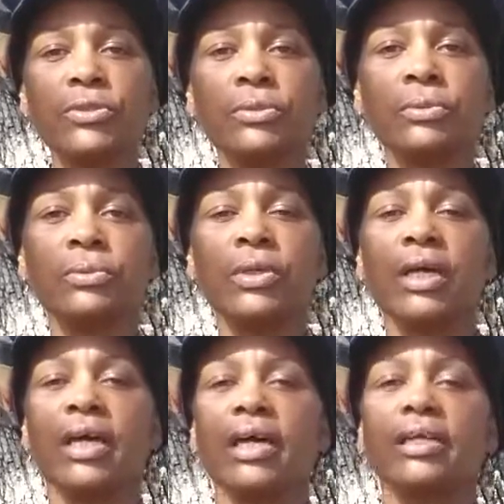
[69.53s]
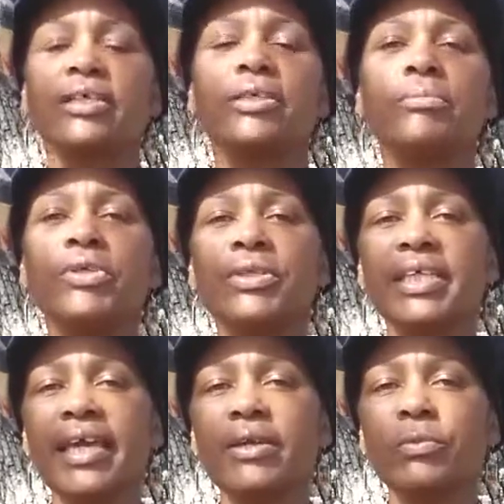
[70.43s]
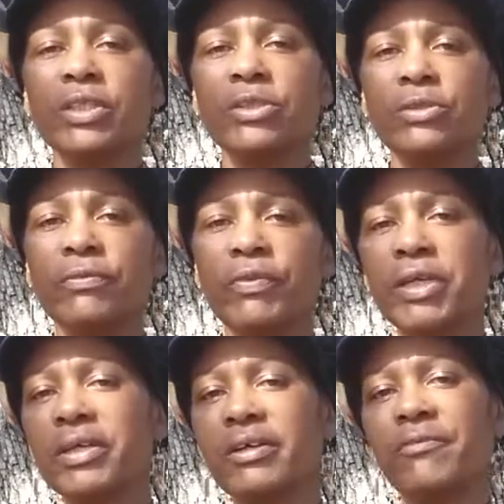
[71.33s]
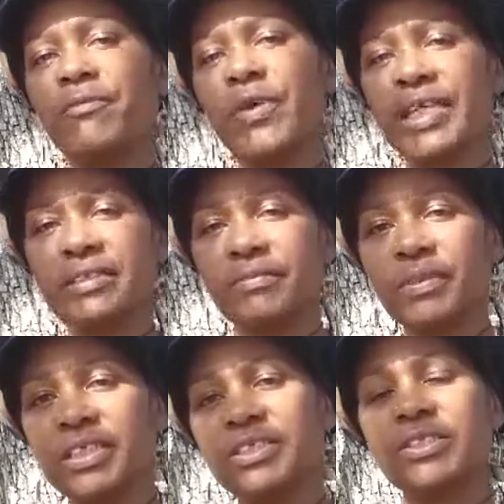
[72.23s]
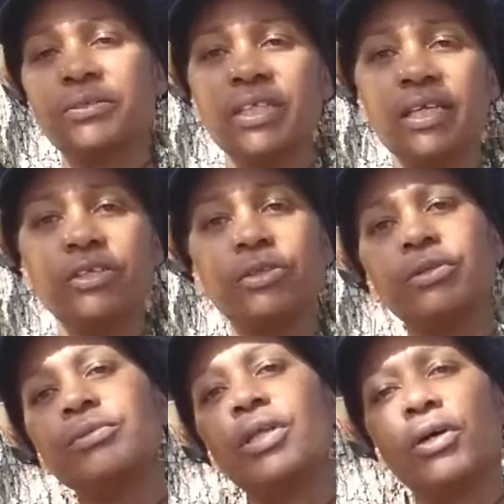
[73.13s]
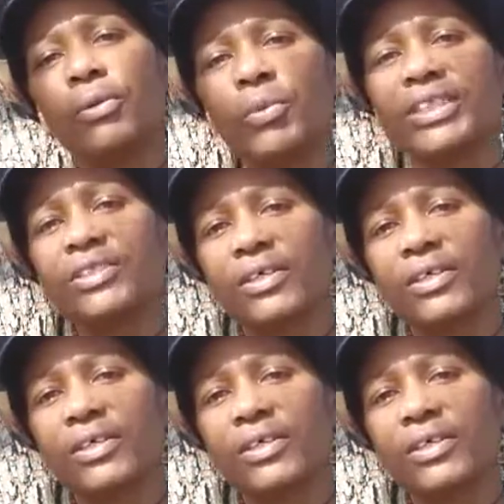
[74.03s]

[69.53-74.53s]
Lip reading: to communicate with you very effectively so that you'll know what's